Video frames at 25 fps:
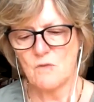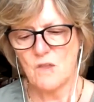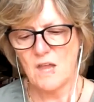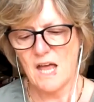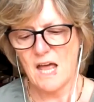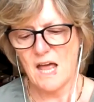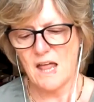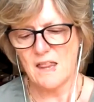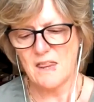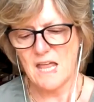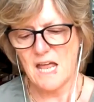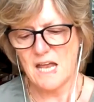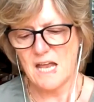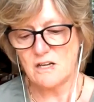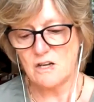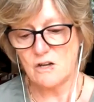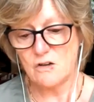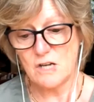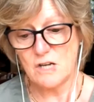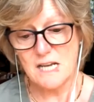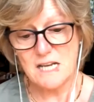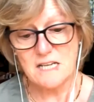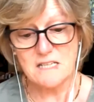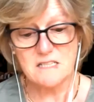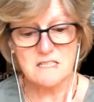and then you
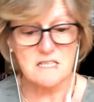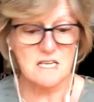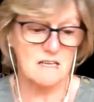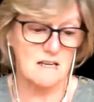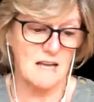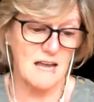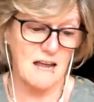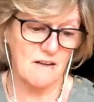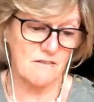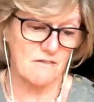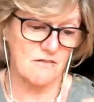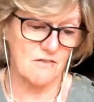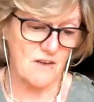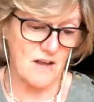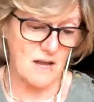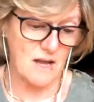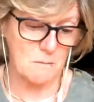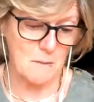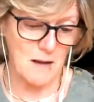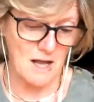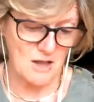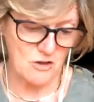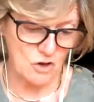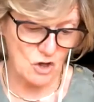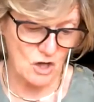need to have
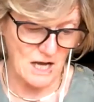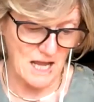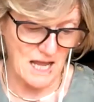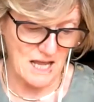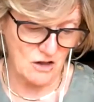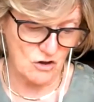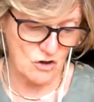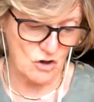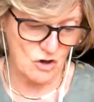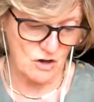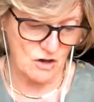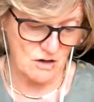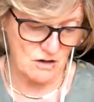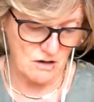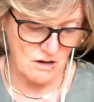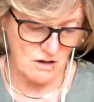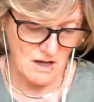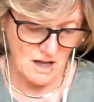imagination.